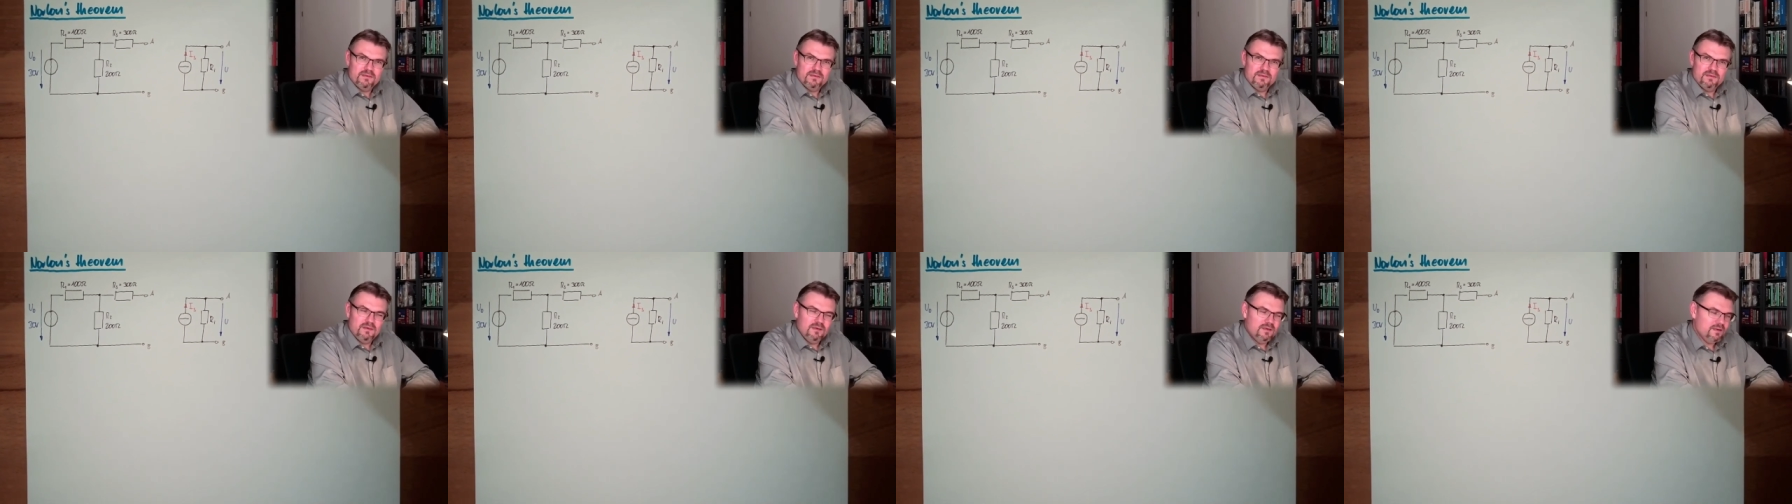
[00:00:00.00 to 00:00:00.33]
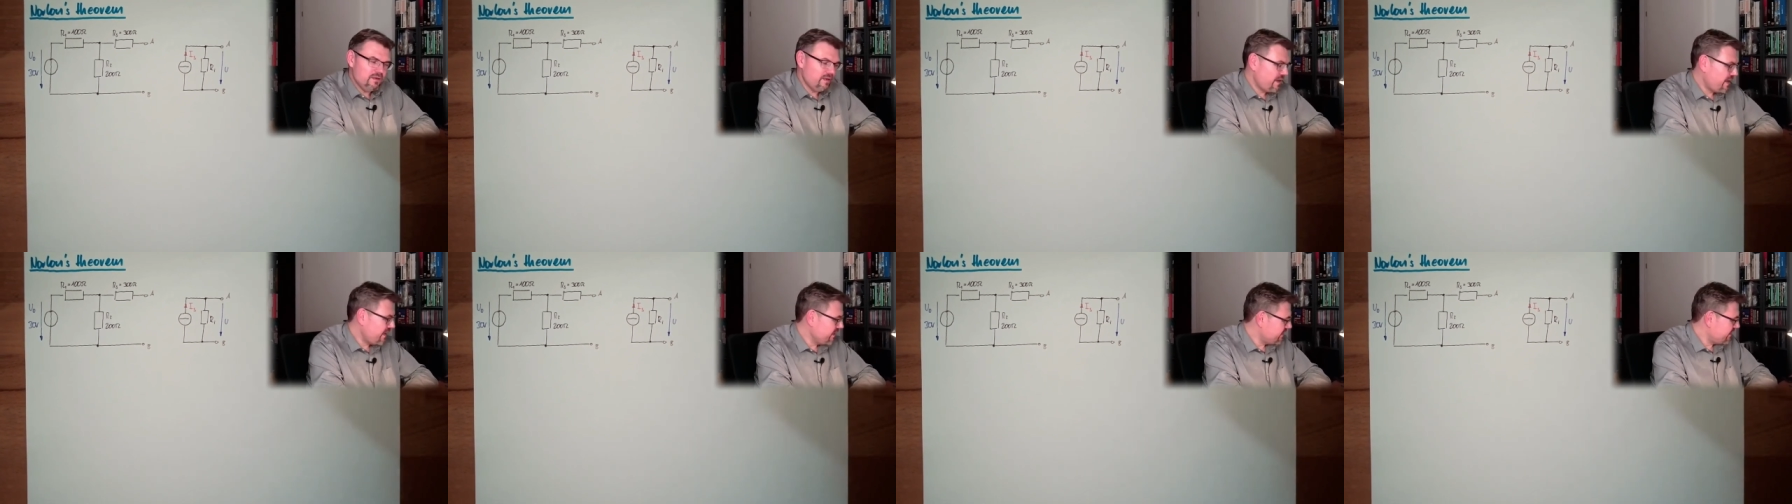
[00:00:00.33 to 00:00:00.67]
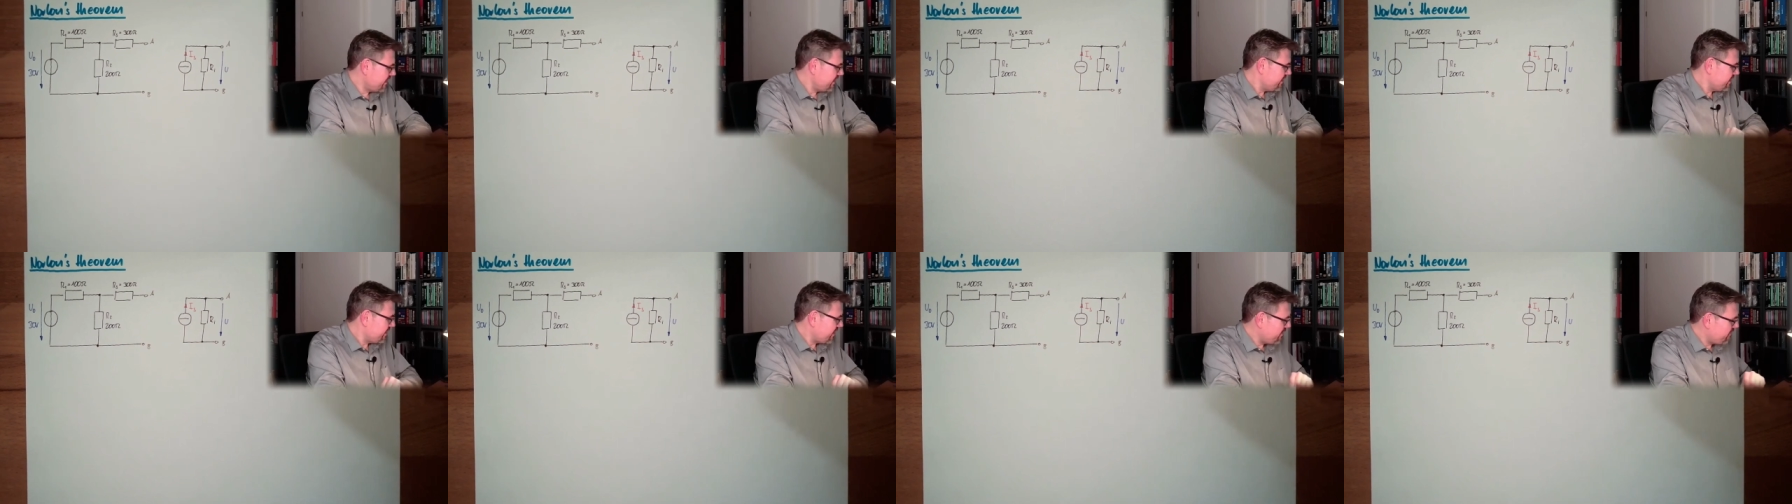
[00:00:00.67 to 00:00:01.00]
Uh, and
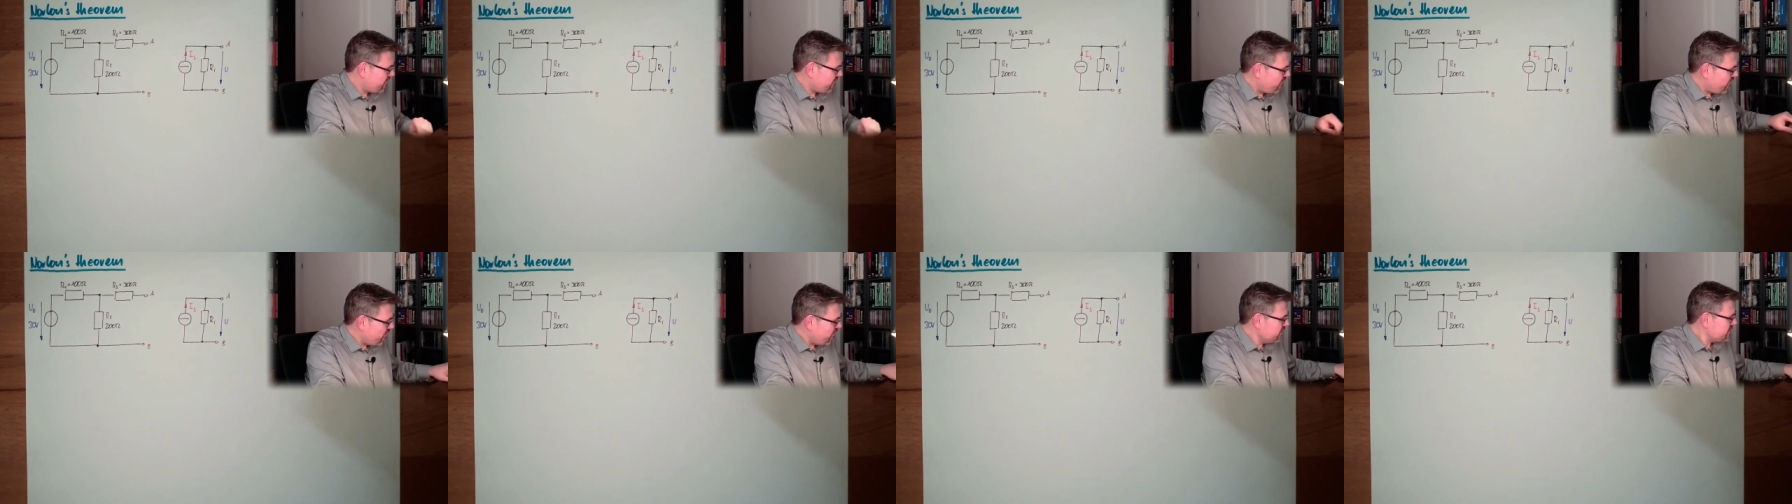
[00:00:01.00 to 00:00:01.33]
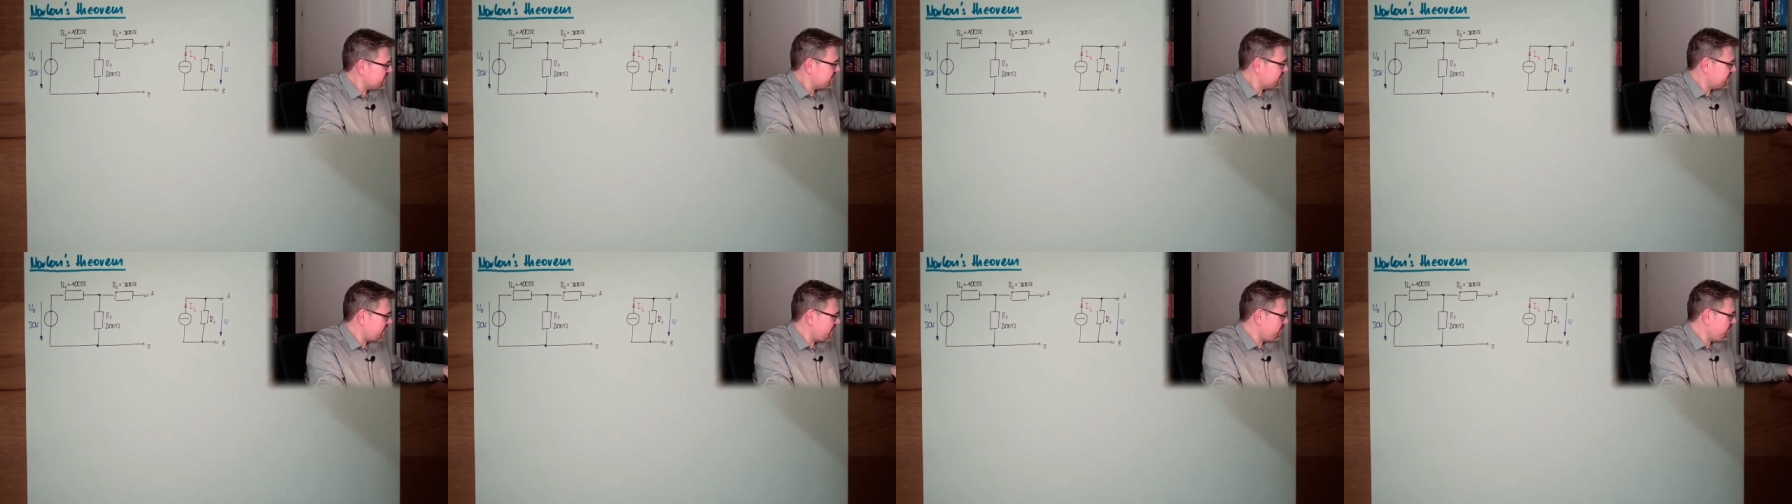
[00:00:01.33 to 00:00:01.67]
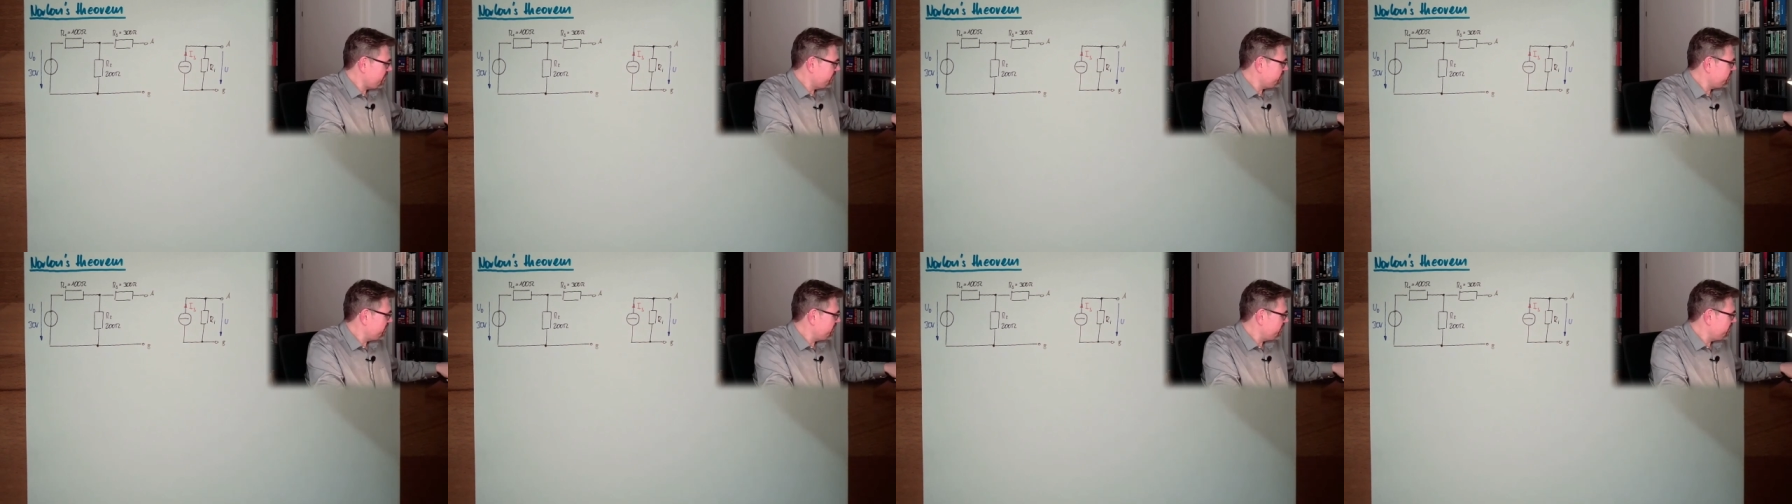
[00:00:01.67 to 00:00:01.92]
the first step of the